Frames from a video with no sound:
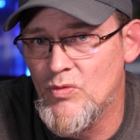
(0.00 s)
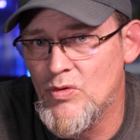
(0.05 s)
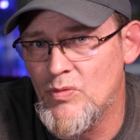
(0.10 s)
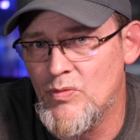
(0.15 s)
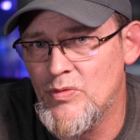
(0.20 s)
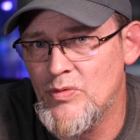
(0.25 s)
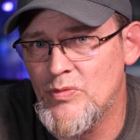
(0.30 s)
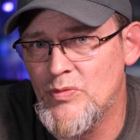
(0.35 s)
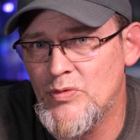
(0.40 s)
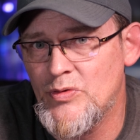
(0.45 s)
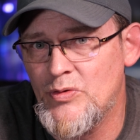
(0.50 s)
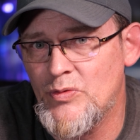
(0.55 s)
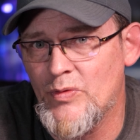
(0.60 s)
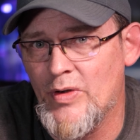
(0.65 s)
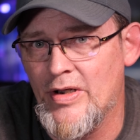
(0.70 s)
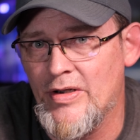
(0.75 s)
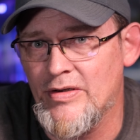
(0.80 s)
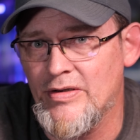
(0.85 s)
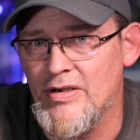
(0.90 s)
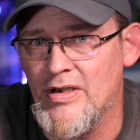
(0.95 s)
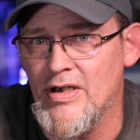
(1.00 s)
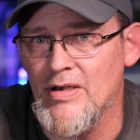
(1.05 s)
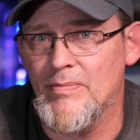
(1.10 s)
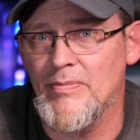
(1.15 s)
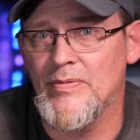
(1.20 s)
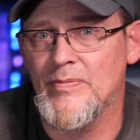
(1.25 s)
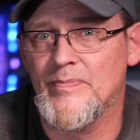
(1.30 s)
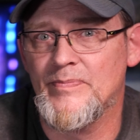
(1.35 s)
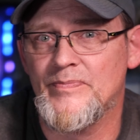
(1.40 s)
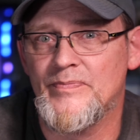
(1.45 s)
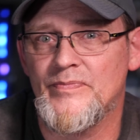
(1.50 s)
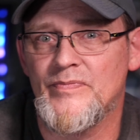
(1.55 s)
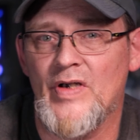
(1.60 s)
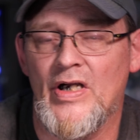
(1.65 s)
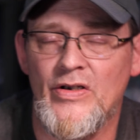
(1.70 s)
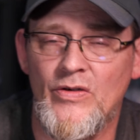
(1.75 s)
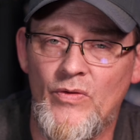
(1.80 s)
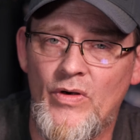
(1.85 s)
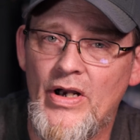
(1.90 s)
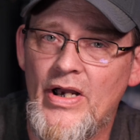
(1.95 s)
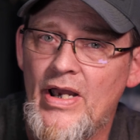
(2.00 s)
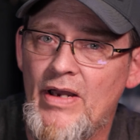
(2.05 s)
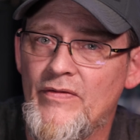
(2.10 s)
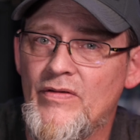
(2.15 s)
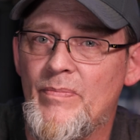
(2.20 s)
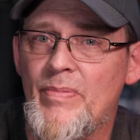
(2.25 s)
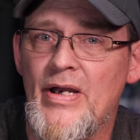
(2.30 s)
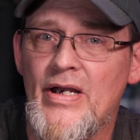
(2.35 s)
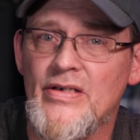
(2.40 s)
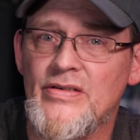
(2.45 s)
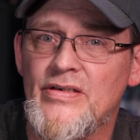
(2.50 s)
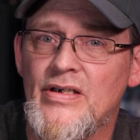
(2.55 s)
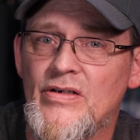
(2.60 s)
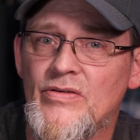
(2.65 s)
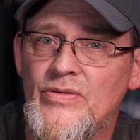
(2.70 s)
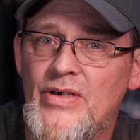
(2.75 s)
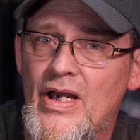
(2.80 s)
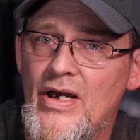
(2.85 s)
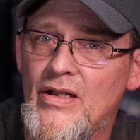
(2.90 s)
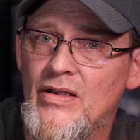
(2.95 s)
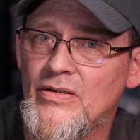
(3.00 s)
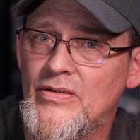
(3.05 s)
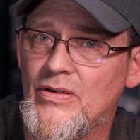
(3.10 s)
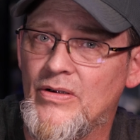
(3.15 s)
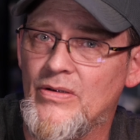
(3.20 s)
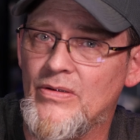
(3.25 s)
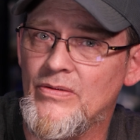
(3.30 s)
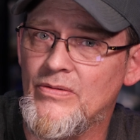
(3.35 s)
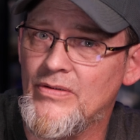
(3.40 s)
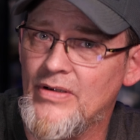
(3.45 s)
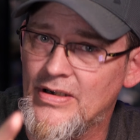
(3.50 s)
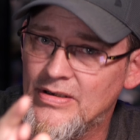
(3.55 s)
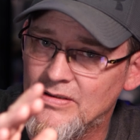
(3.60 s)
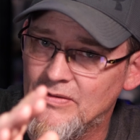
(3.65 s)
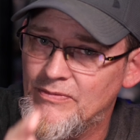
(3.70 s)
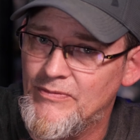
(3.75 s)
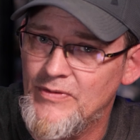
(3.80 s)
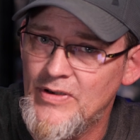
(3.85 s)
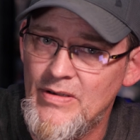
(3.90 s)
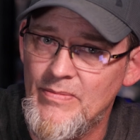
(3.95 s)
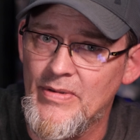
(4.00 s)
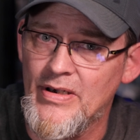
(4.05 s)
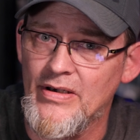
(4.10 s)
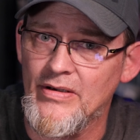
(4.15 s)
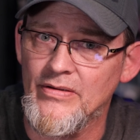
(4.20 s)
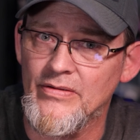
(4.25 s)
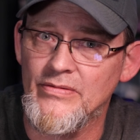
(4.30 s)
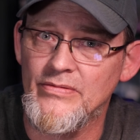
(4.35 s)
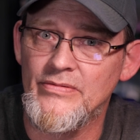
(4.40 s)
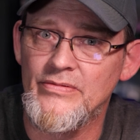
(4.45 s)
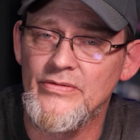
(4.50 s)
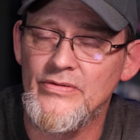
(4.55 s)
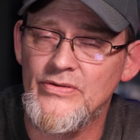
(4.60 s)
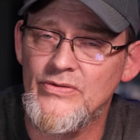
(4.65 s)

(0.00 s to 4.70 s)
what one would you rather keep? I know I have the pastel calico as a female,